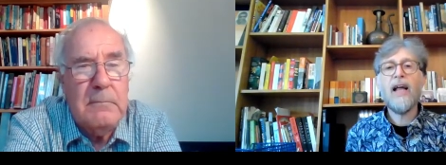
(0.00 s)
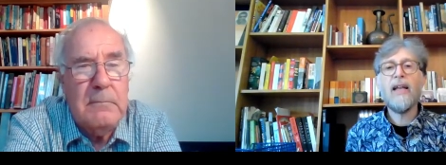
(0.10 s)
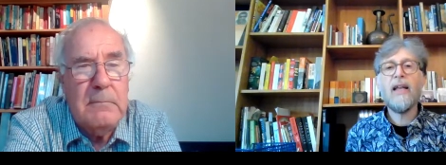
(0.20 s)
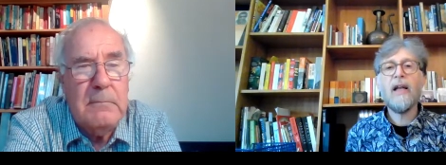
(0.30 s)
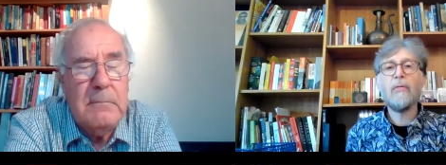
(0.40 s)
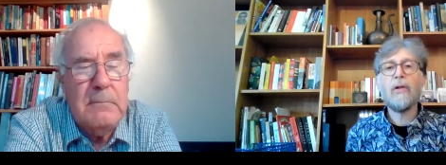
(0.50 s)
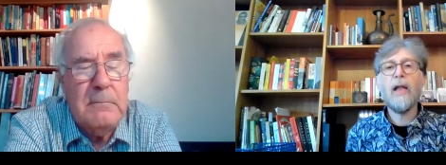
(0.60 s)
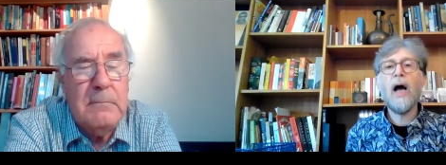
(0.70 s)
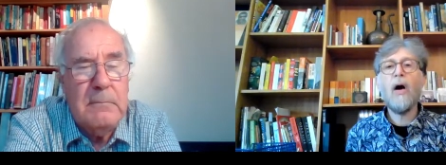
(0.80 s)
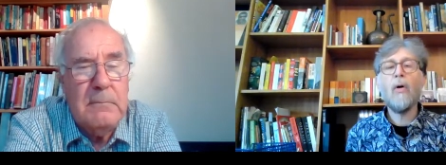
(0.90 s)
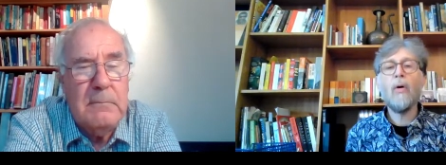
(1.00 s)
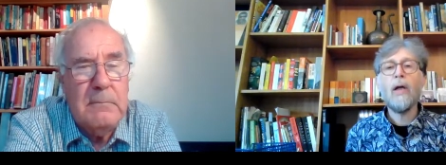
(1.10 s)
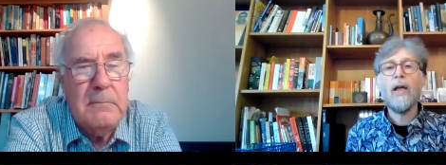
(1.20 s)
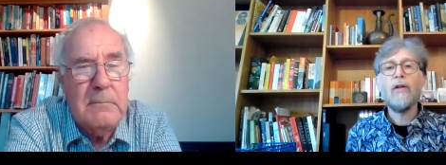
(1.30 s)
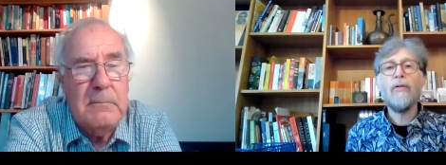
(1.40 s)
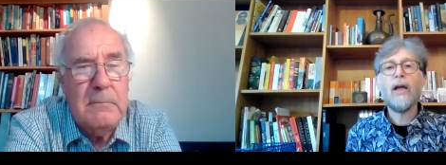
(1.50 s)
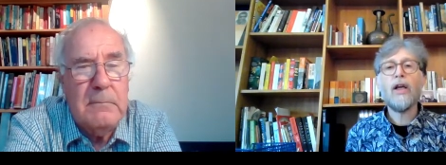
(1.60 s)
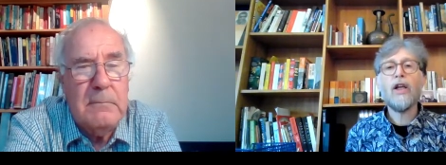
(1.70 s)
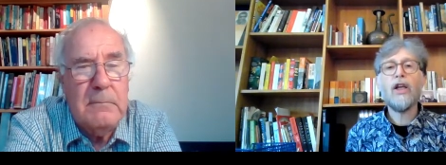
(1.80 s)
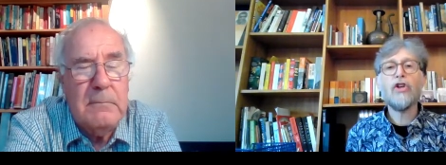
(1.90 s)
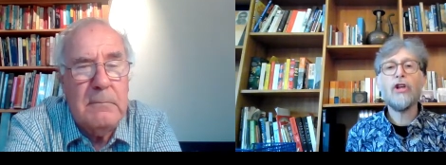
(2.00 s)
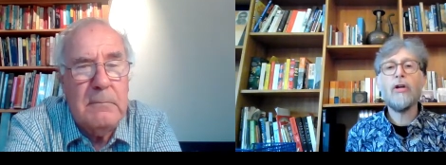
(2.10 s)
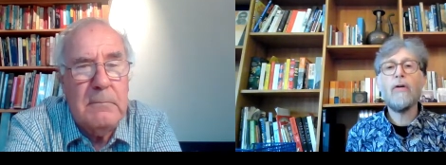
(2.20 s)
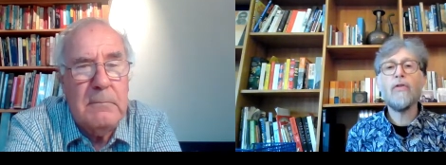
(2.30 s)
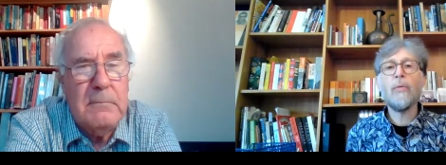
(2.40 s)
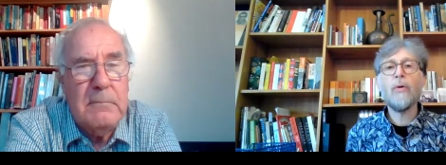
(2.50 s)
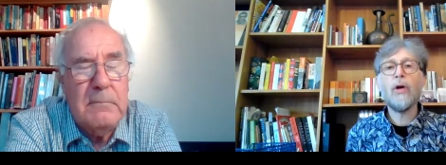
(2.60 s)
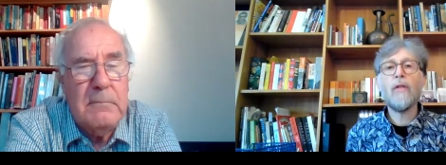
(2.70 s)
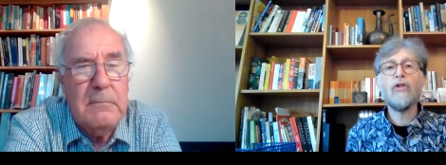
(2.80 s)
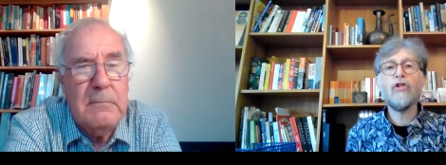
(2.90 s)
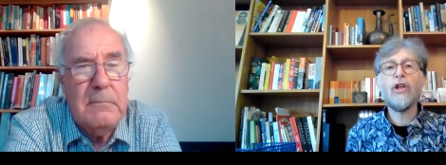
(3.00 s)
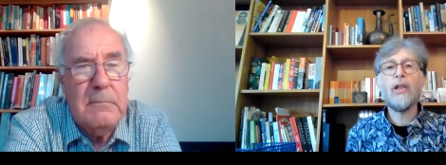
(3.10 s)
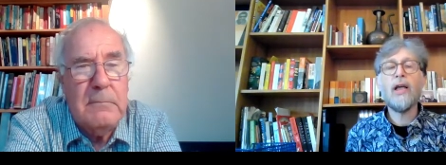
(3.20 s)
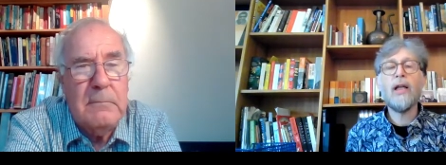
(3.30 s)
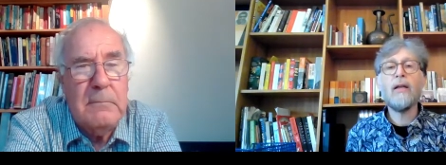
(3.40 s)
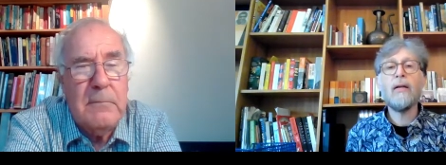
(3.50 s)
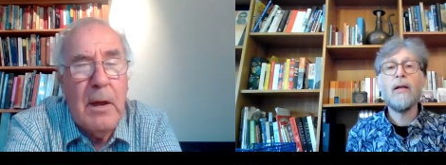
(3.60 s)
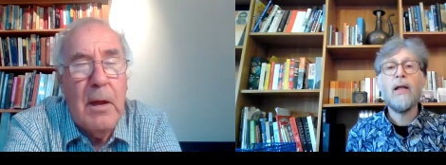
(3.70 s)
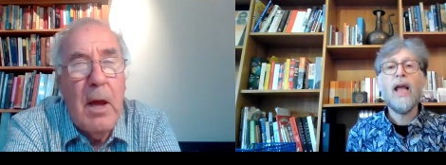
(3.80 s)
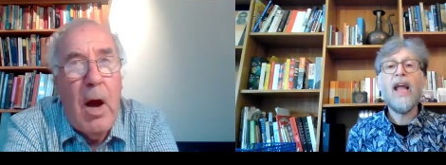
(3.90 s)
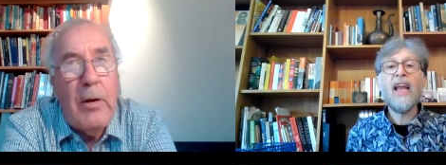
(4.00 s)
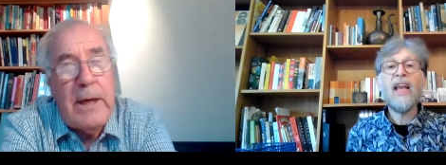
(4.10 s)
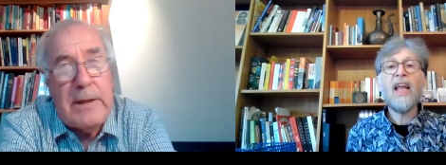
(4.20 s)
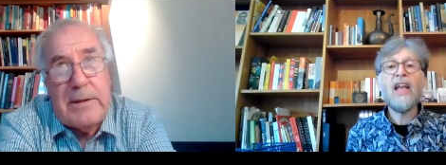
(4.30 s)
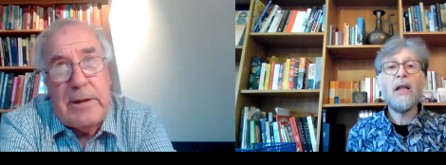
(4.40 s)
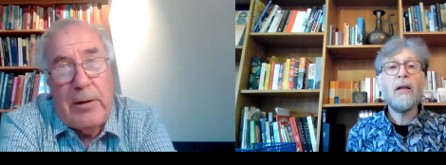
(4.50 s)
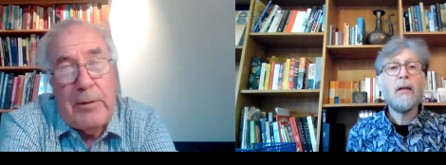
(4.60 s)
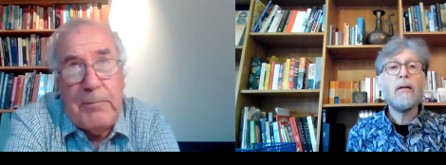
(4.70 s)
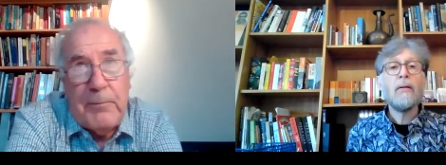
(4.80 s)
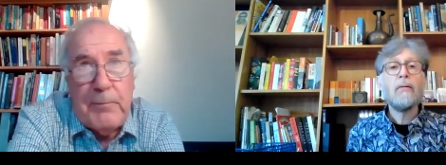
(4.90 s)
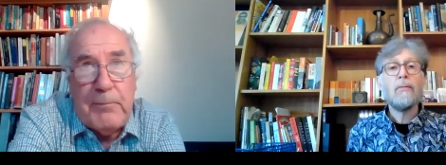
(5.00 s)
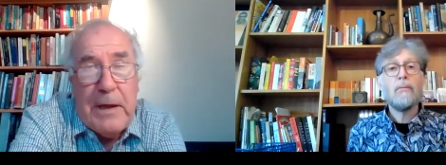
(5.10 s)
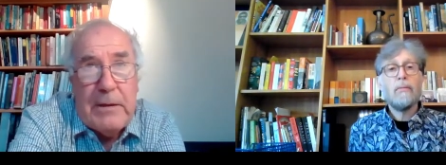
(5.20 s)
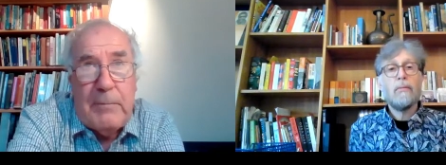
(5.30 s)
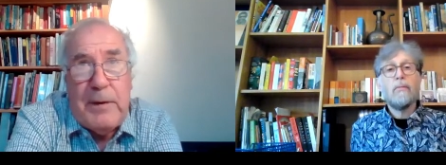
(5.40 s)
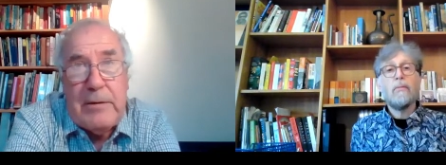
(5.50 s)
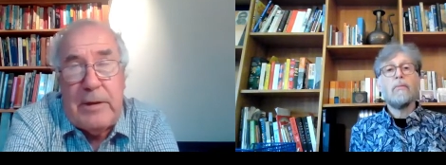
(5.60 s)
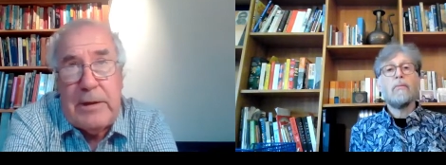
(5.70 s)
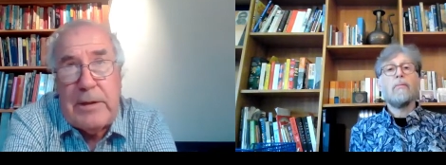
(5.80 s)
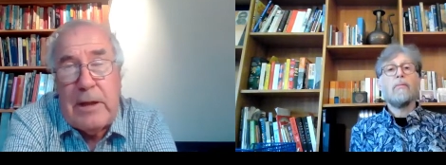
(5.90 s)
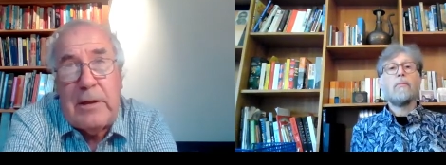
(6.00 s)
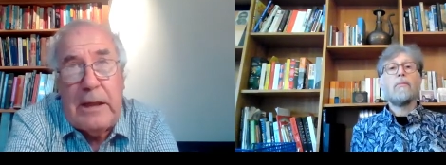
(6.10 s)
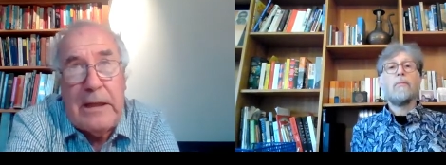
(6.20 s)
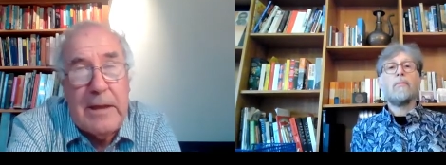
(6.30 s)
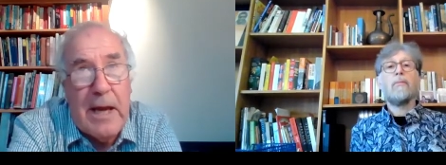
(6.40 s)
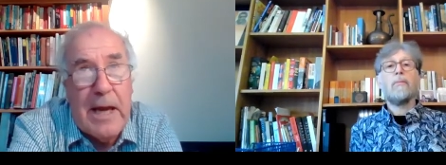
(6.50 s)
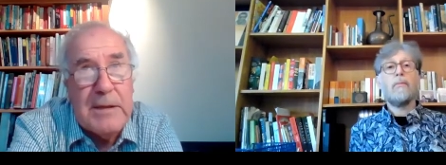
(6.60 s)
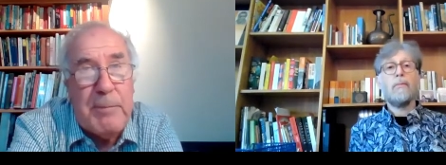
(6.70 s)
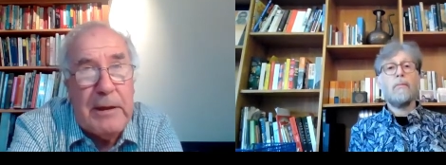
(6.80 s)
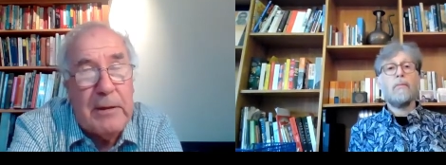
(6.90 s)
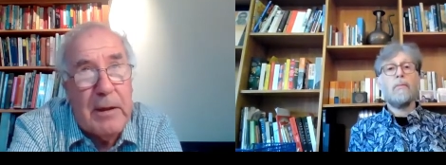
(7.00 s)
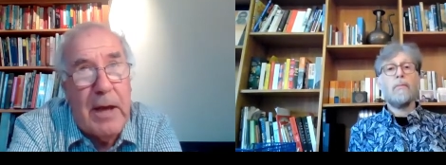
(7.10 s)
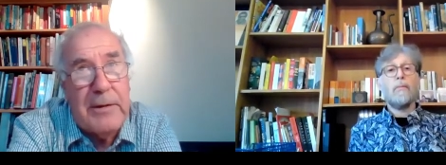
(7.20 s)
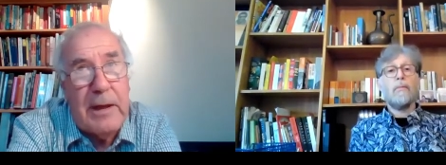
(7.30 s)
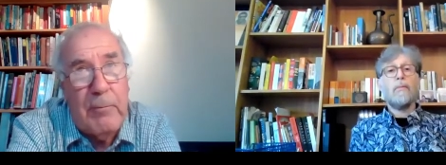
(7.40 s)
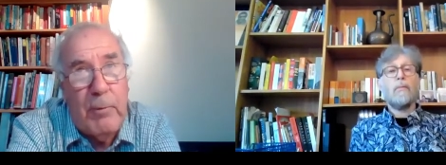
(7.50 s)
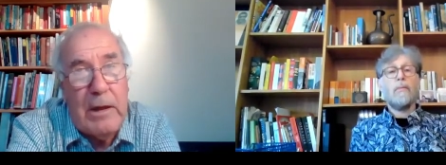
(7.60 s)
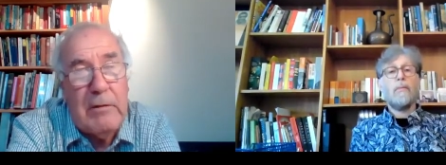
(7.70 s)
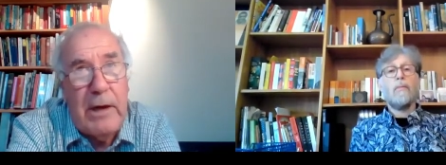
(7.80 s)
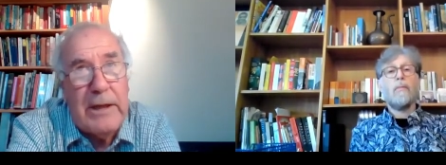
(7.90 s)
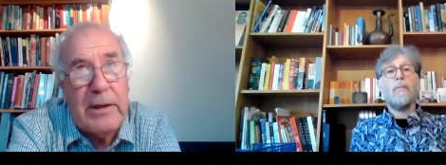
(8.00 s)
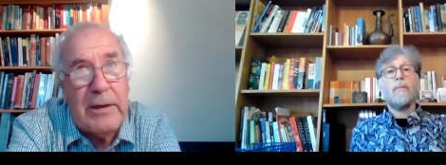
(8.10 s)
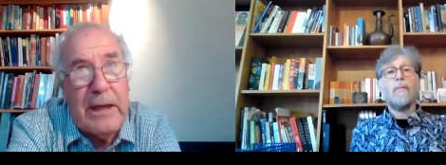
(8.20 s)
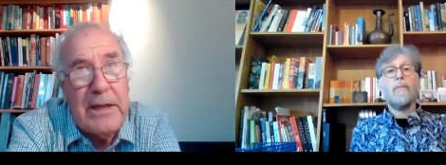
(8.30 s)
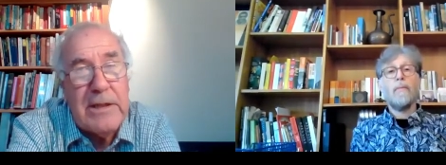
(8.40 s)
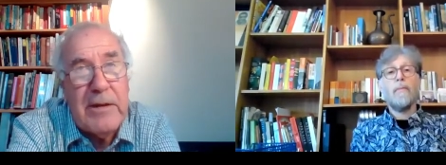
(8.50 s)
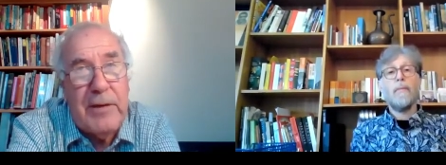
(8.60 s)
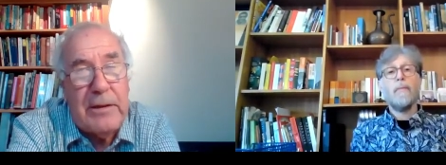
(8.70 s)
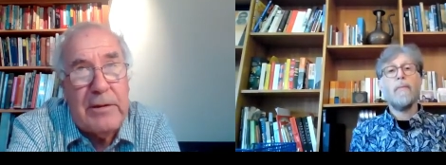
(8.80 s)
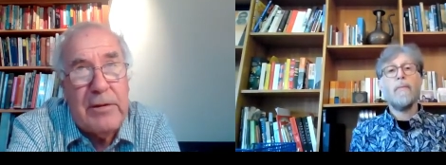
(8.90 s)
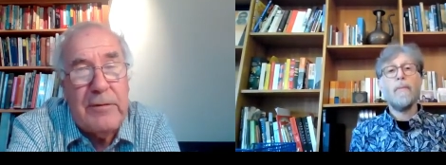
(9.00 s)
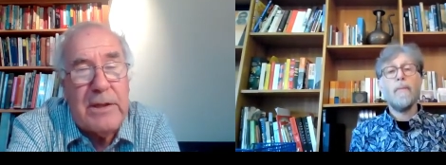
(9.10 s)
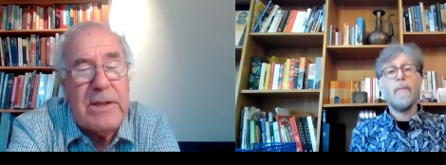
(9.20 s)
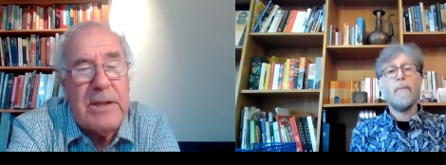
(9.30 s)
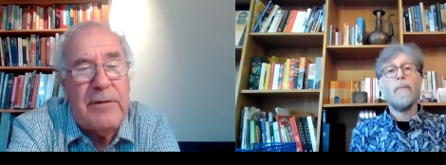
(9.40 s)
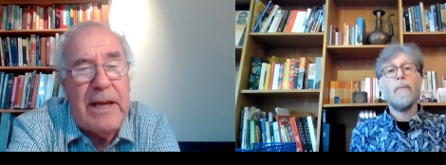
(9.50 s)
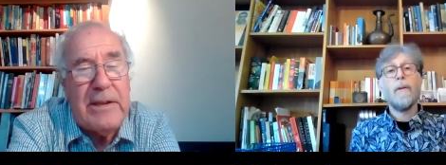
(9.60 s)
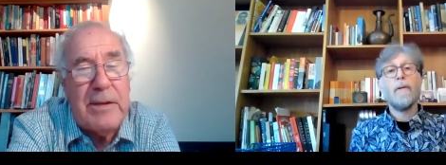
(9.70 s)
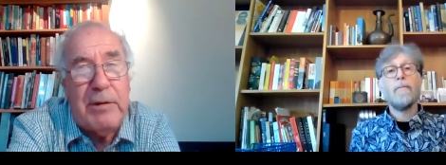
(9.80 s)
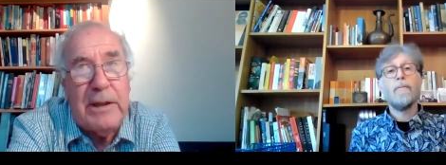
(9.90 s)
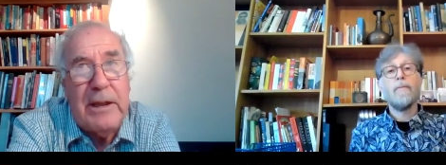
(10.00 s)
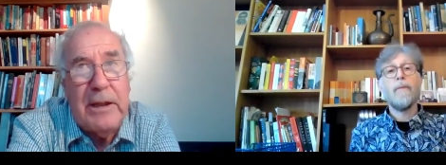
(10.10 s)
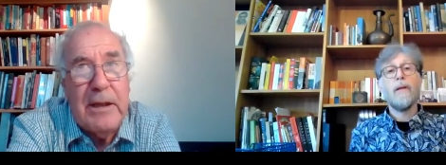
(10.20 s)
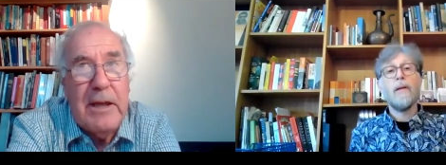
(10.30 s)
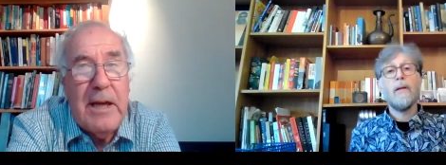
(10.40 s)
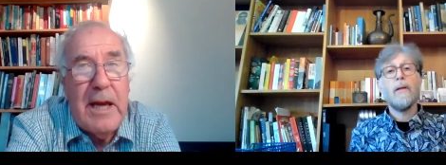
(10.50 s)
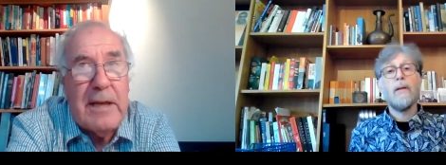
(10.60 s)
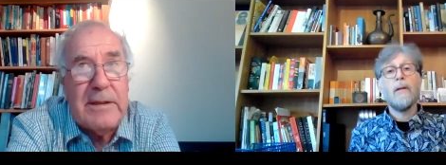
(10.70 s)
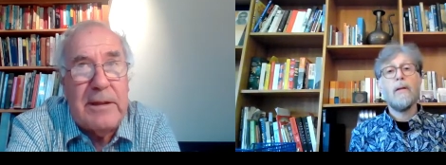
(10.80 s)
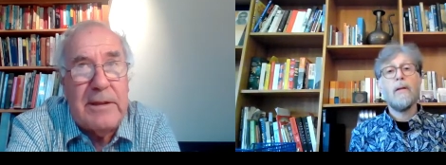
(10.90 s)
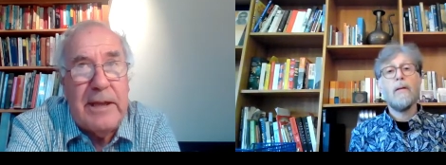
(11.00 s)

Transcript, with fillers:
Speaker 1: handed out now in recognition of the work that she did. Oh yes, so
Speaker 2: Beatrice certainly has been, I think, well recognised. In fact, the University of Canterbury has the